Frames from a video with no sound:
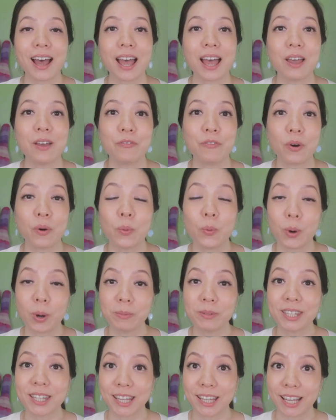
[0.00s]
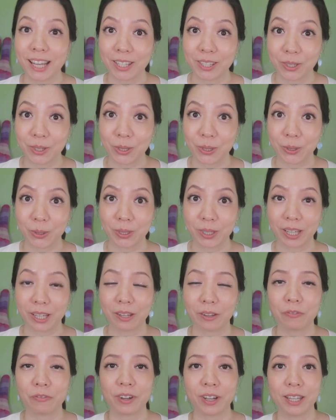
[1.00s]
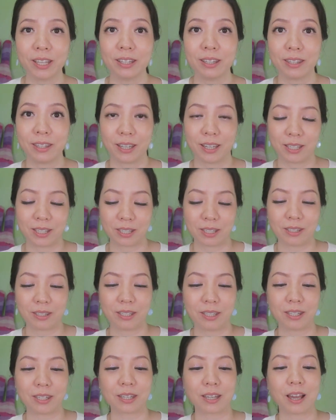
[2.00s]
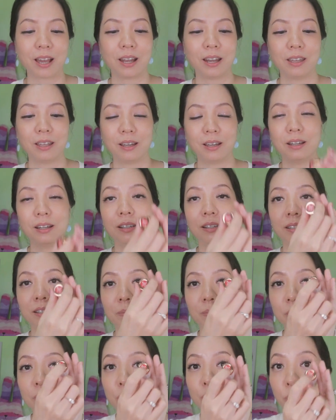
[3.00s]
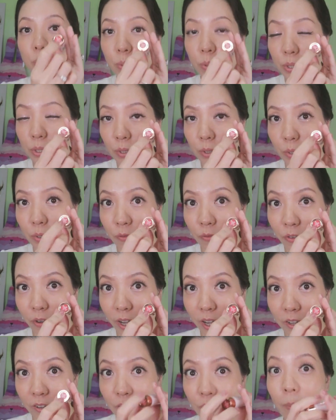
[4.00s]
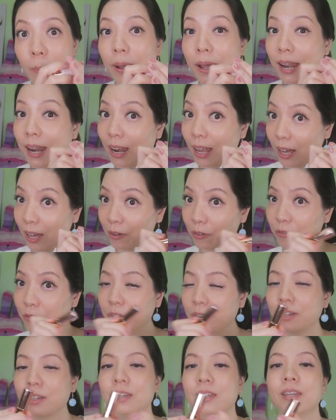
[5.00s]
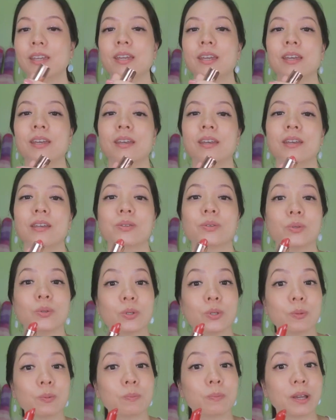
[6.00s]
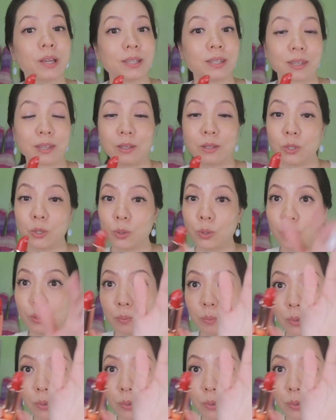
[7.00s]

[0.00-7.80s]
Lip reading: I have a warm skin undertone and I find that this color, number 205, My Love, suits my skin tone the